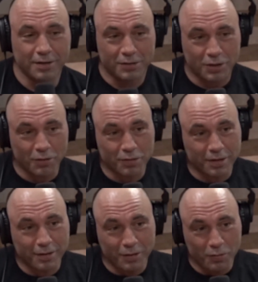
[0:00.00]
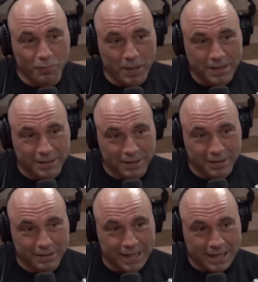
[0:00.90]
So you
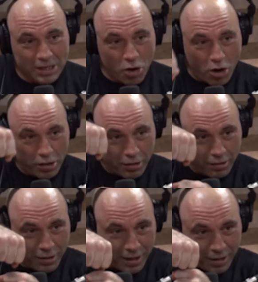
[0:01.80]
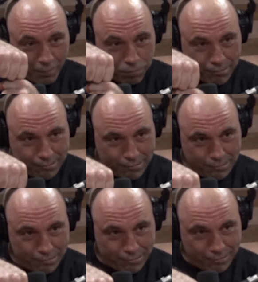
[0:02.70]
basically take an auger and
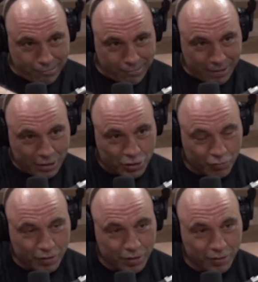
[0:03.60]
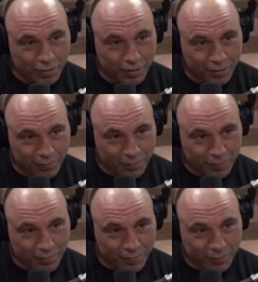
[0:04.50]
you drill through